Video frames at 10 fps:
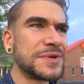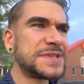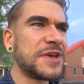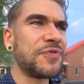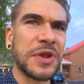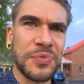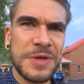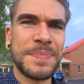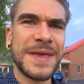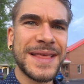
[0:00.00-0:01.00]
go see if we can
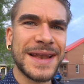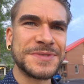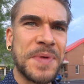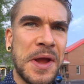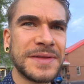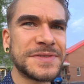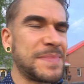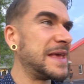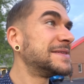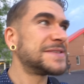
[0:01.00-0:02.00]
repeat that experience.
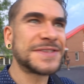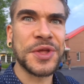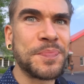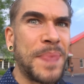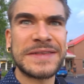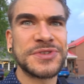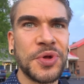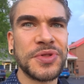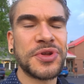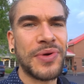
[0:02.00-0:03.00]
Is this the best
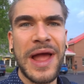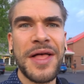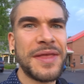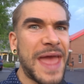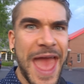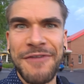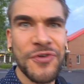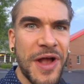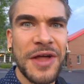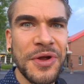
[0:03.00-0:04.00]
Golden Corral
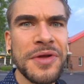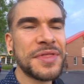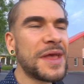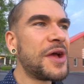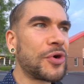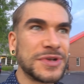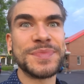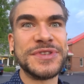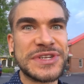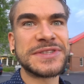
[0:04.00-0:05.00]
ever on Earth, or
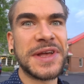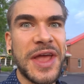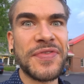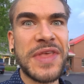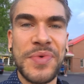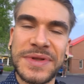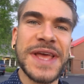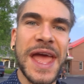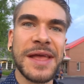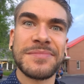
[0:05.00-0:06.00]
did we just luck out that one
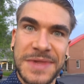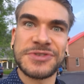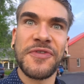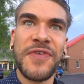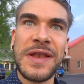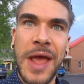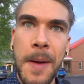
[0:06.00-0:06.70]
day? Let's go find